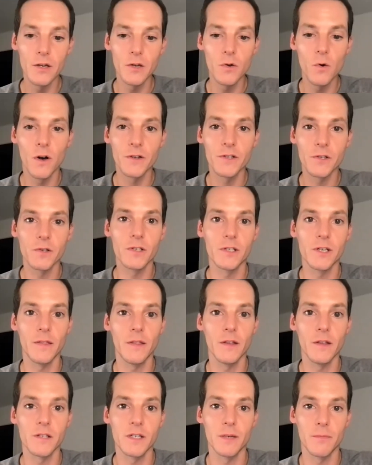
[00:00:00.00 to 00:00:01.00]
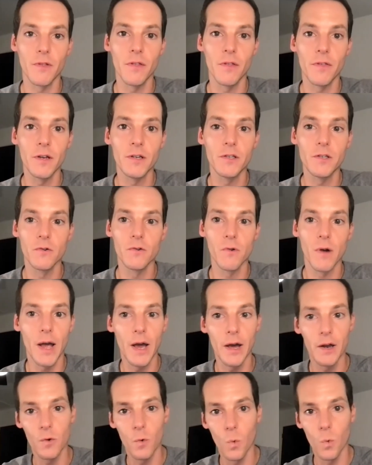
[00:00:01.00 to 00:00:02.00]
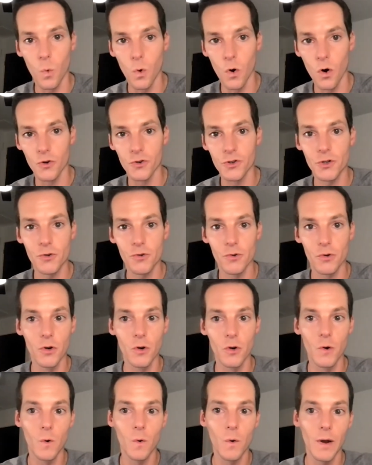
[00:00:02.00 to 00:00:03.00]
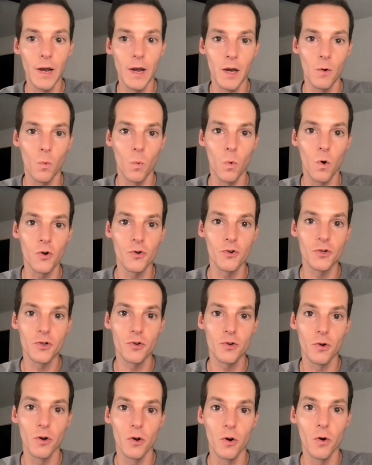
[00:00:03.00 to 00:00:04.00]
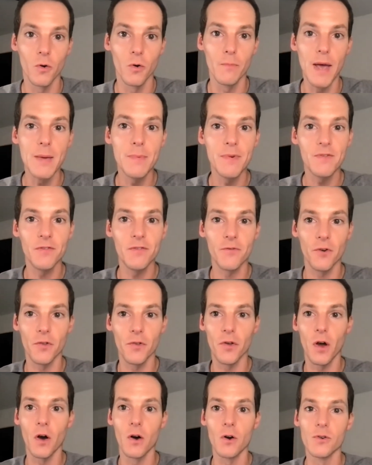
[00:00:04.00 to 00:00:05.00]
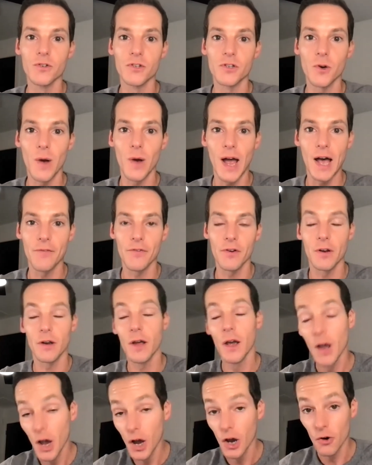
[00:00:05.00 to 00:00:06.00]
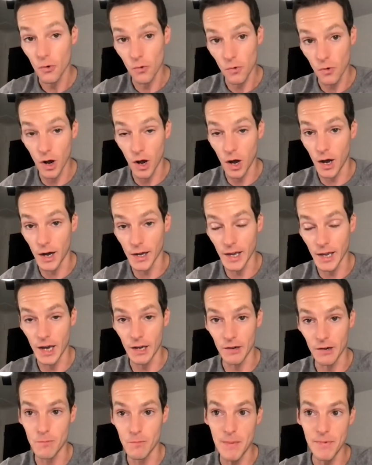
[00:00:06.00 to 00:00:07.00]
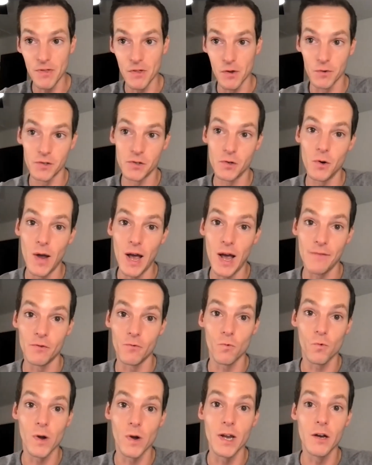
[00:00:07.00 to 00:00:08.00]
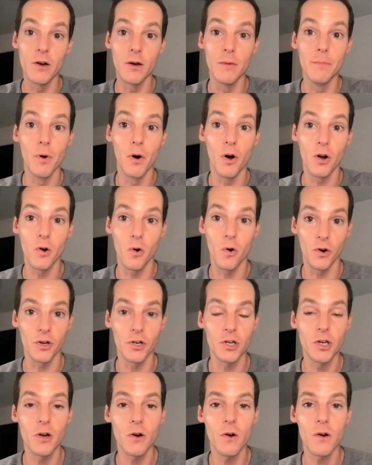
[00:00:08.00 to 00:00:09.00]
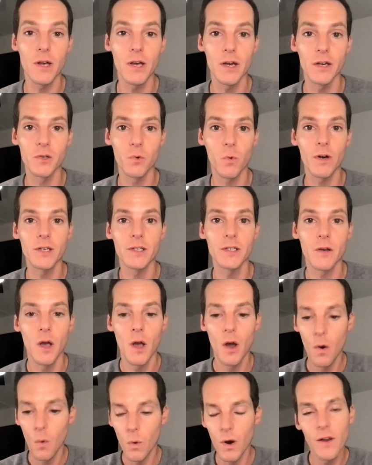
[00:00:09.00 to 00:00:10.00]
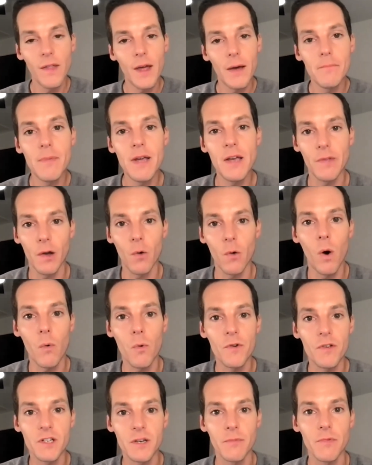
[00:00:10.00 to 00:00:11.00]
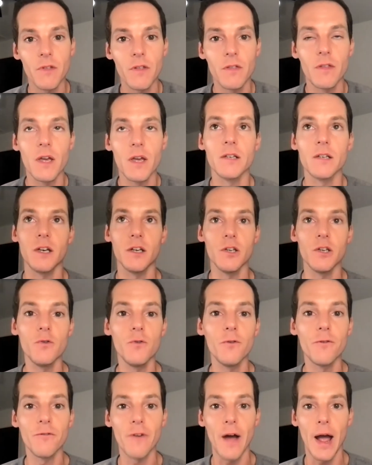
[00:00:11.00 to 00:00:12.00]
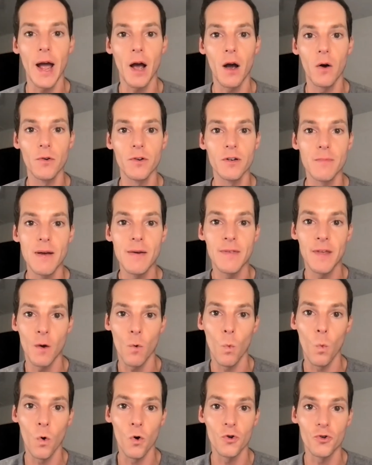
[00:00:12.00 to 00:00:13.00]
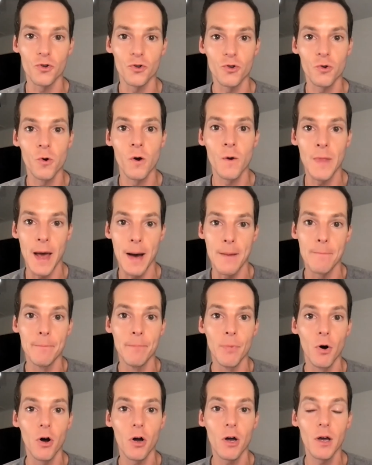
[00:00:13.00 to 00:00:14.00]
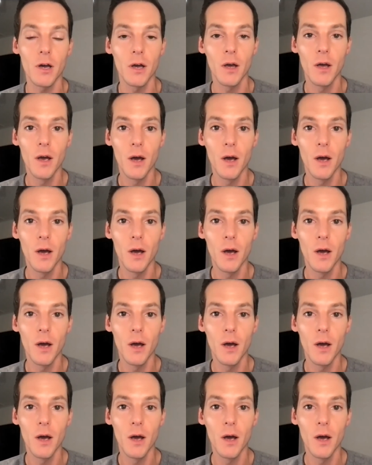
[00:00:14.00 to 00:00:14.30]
and you also said that some of the things you read were true and weren't true. Maybe for those who haven't, uh, again, maybe those who haven't written a book or are curious, what is, what did that mean? Like, what were some of the things that you found maybe that weren't true in that book,